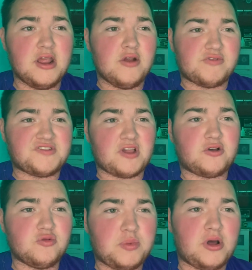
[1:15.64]

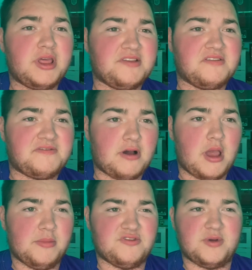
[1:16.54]
recycled polyester
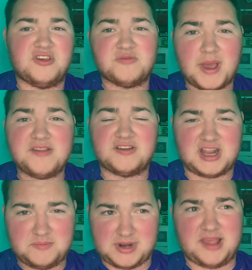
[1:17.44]
fibres, which is basically
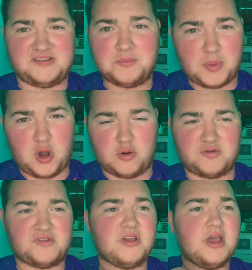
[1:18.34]
plastic bottles.
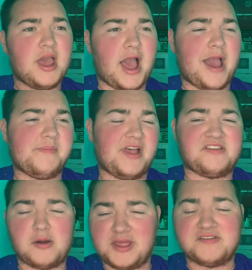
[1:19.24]
That's
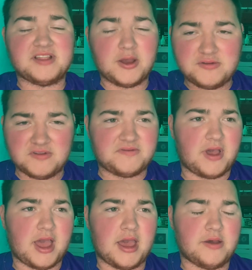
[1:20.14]
how there's loads of
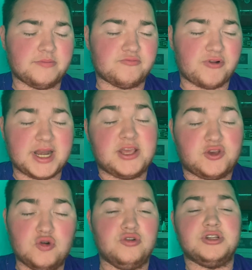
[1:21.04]
really
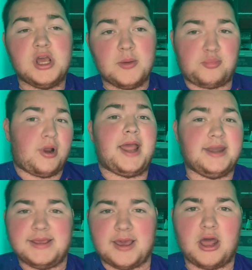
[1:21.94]
good
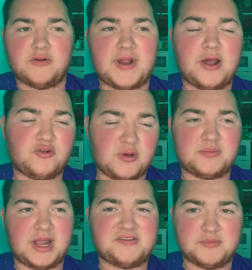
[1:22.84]
branding going around with
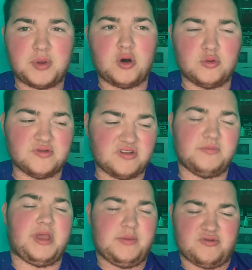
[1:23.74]
plastic bottles and
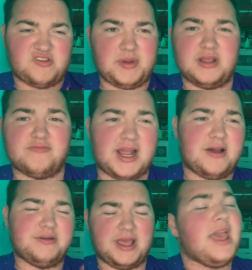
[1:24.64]
people spinning
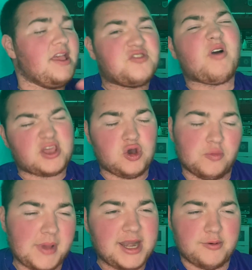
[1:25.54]
around it. It's quite cool.
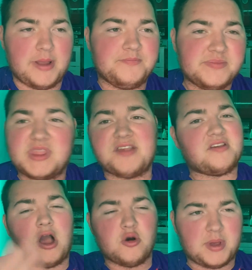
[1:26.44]
Anyway, that's a
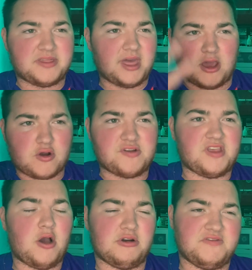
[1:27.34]
whole big thing across the
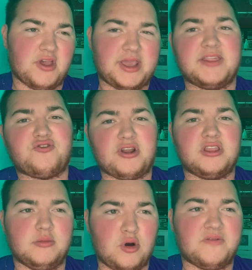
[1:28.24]
whole of Nike. They're trying to
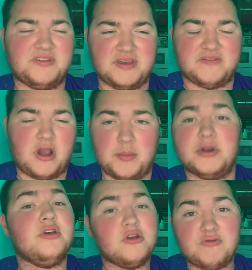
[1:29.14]
do more for the environment.
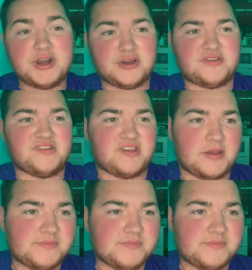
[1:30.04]
Really good to see.